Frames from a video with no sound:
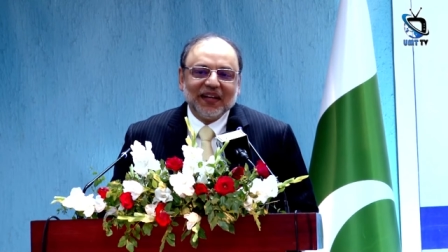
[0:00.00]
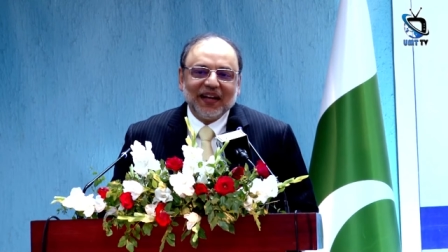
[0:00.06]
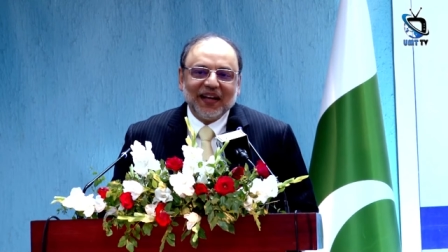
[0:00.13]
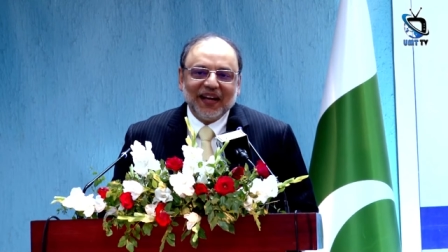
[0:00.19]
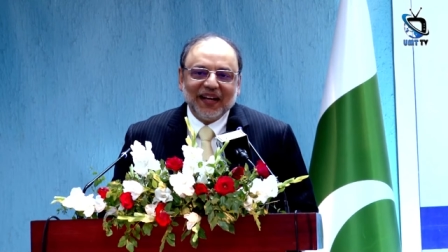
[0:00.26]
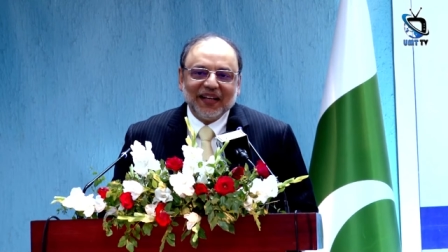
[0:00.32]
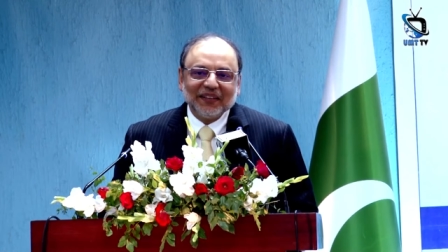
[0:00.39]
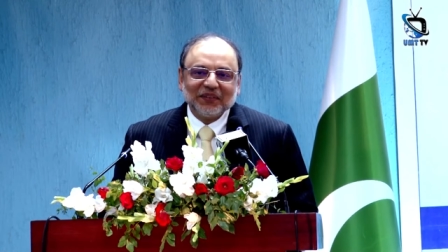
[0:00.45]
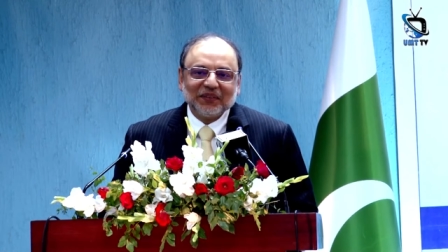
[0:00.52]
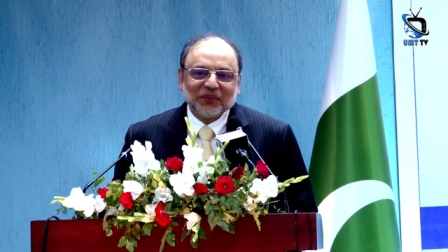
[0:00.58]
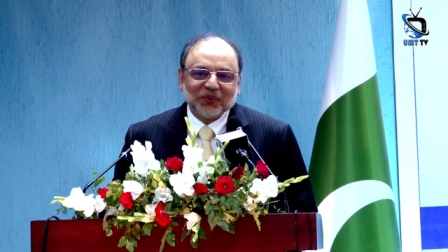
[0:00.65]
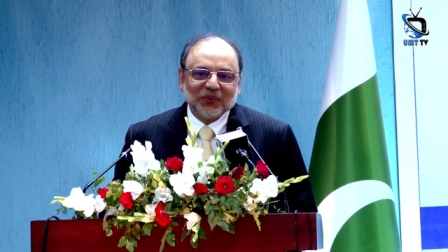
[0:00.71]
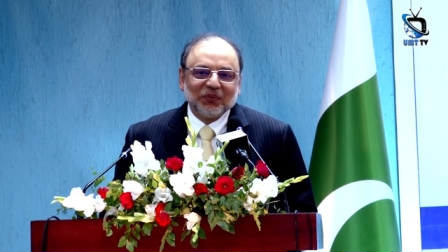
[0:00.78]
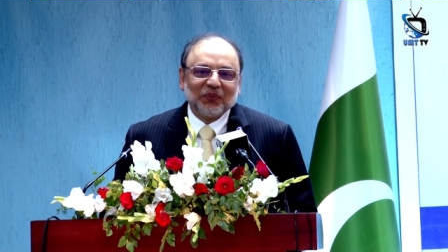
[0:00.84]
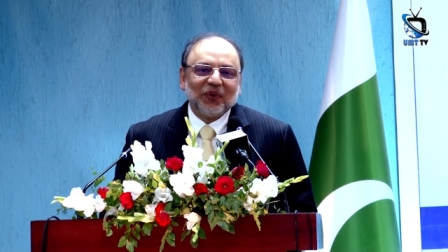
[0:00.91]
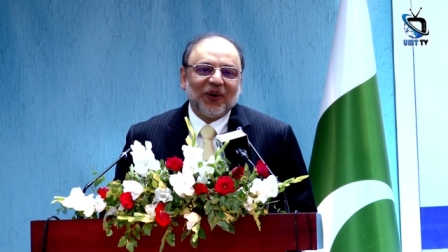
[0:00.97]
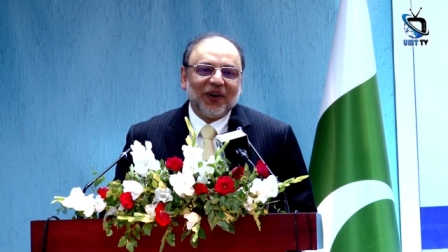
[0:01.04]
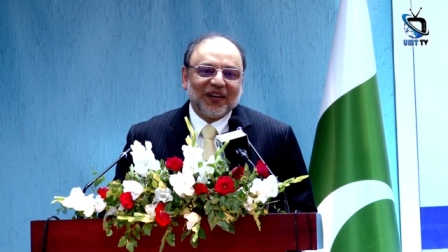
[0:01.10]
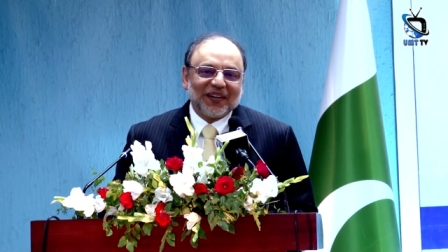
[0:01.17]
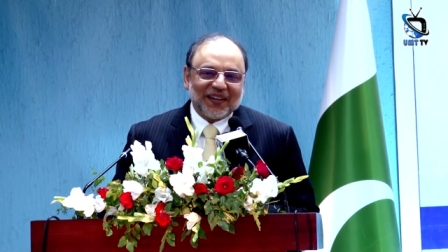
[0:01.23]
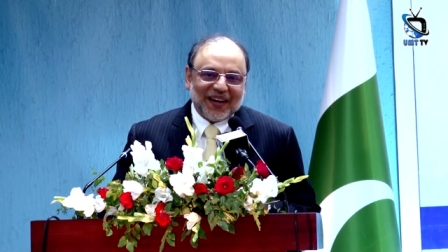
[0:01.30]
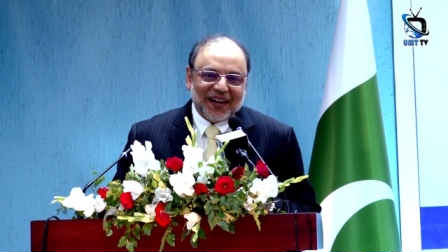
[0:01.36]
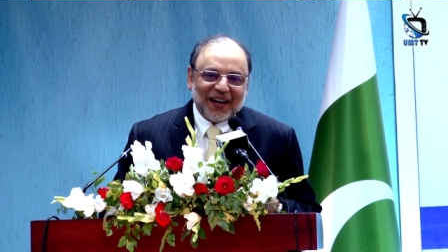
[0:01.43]
and to
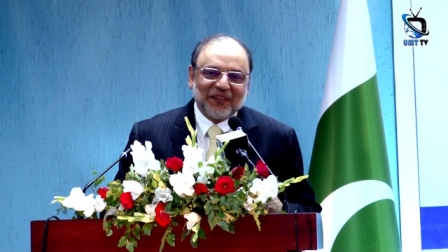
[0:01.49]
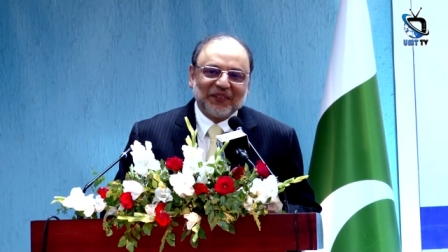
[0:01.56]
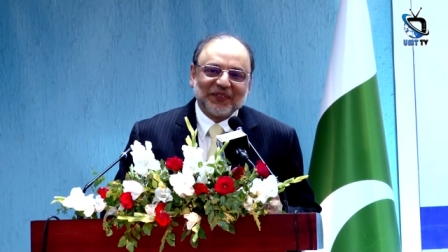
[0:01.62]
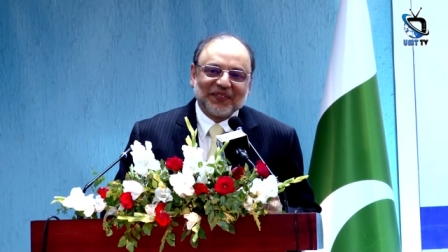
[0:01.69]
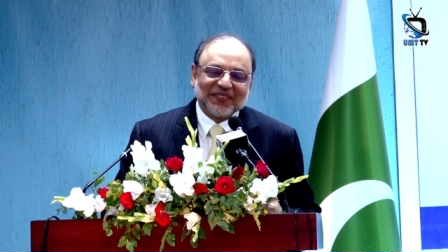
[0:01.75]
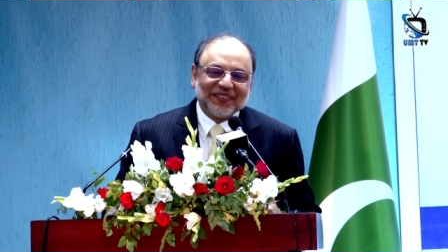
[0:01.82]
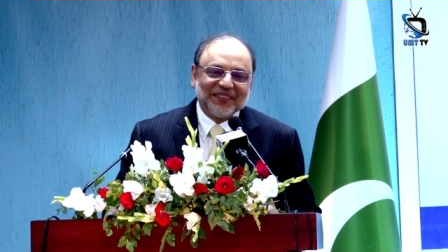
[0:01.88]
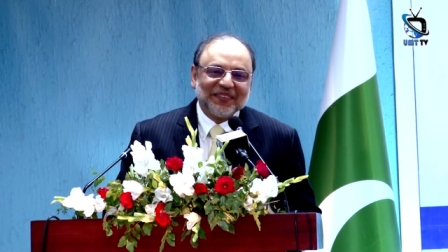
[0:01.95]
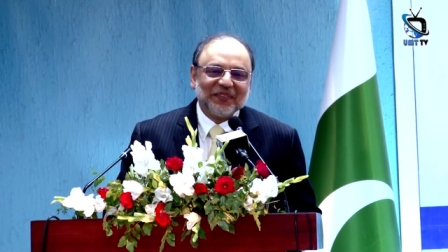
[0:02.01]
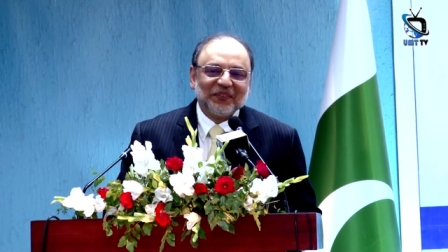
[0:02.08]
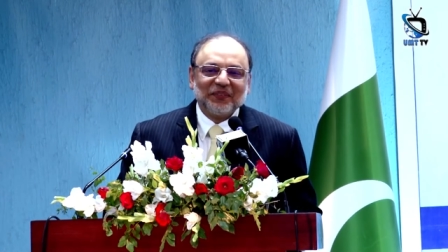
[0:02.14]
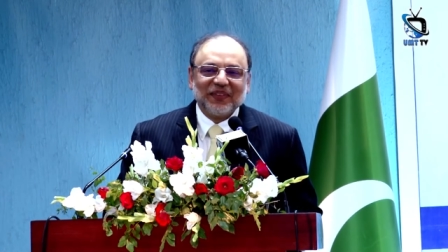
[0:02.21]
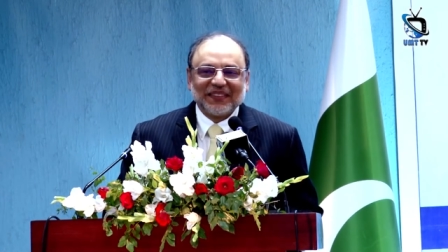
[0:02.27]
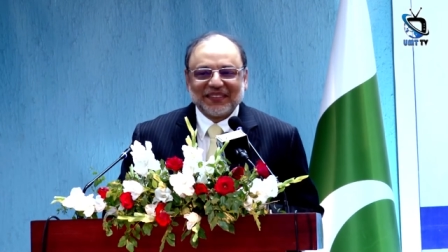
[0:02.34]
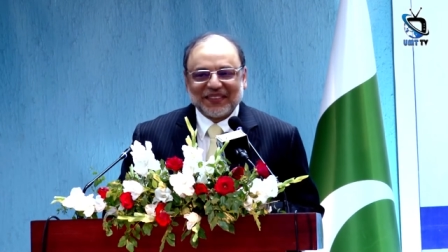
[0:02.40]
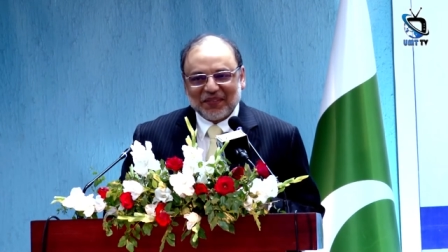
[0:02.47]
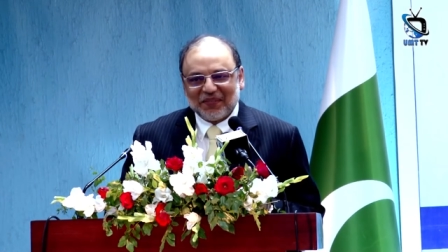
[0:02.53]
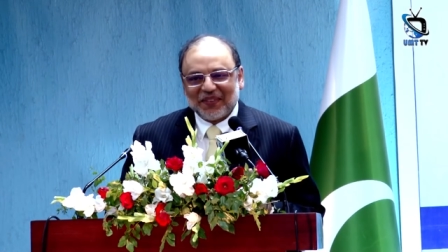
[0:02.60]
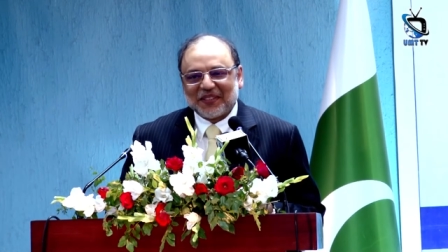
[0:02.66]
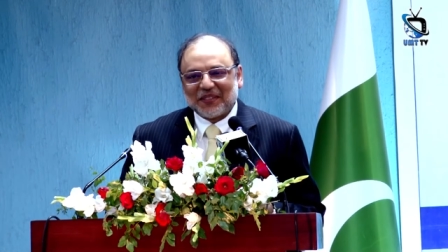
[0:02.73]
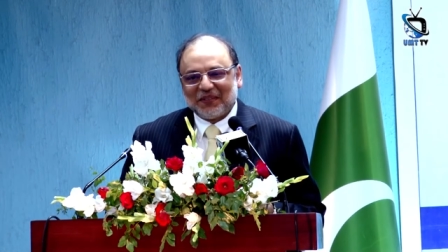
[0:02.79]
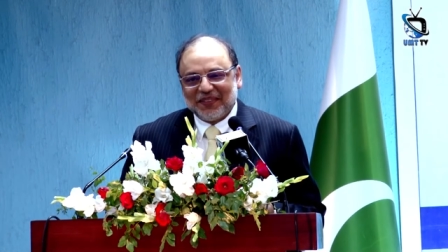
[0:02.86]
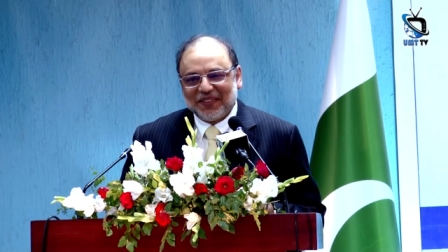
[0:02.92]
walk out with some
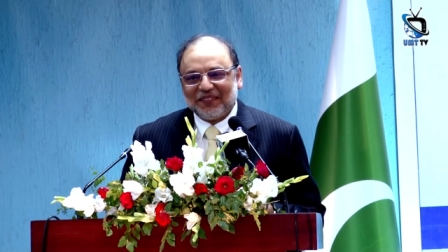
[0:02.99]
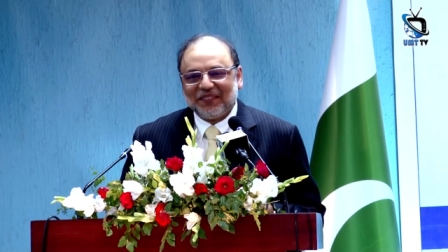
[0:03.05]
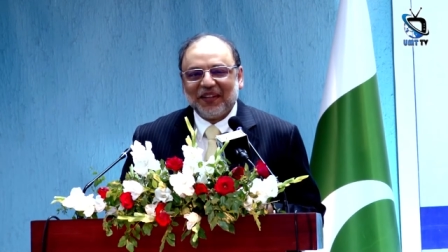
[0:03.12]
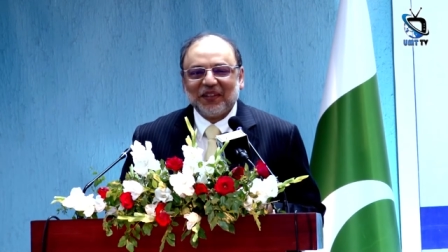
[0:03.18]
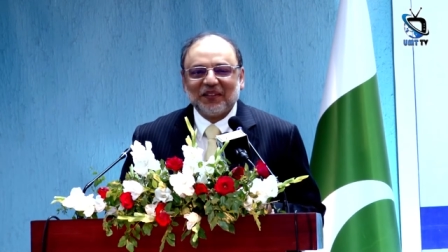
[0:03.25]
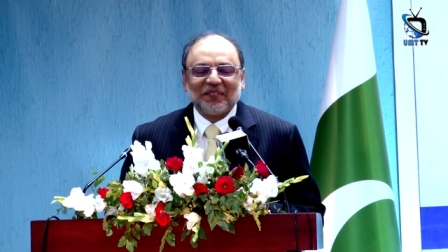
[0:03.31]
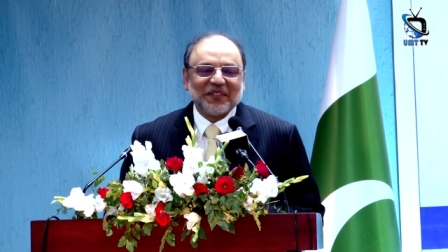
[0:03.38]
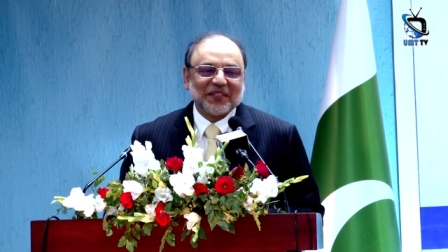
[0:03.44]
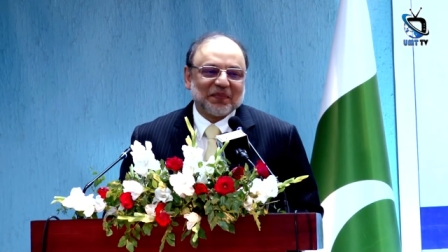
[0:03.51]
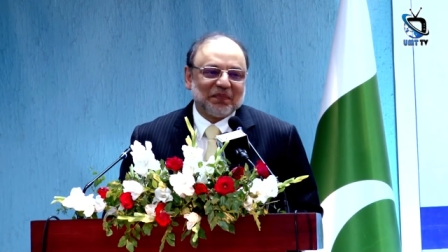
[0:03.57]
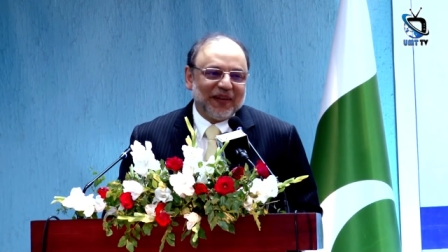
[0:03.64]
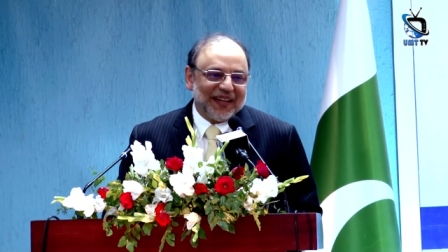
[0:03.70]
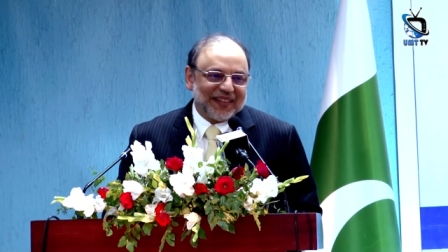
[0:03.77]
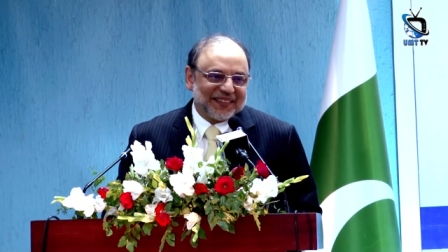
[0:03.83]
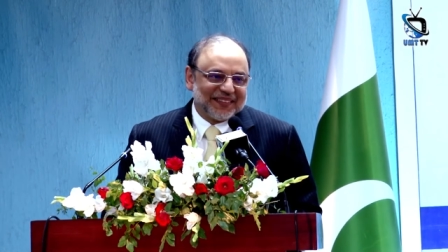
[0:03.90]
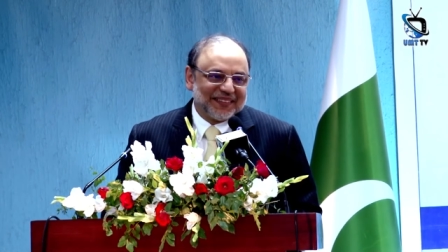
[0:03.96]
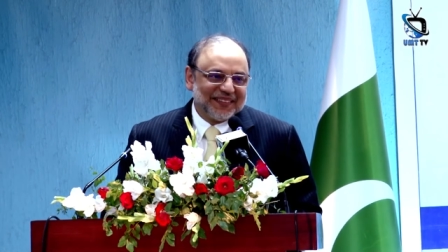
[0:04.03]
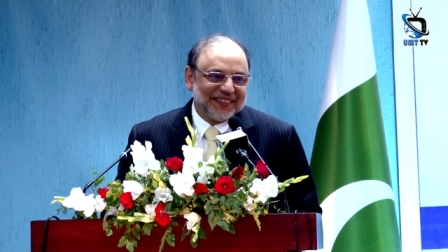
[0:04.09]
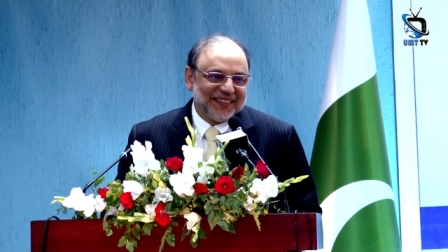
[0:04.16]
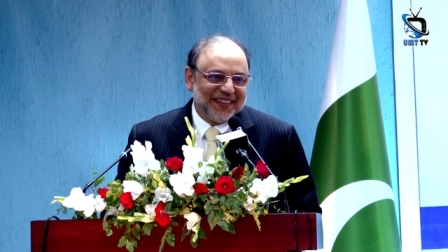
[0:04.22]
degree of respect